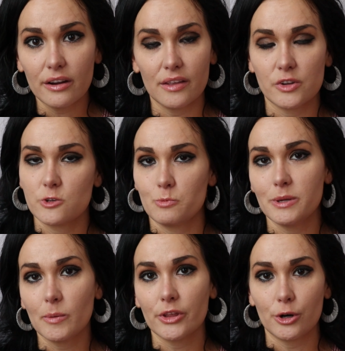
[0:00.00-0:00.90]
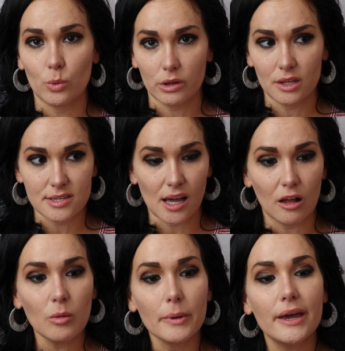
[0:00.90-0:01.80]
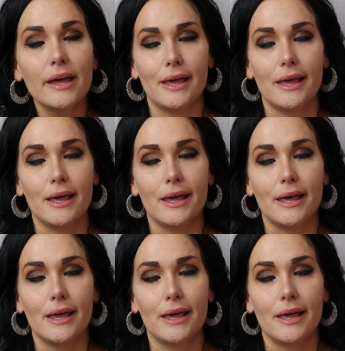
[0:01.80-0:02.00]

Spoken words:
and there's people that are willing to help.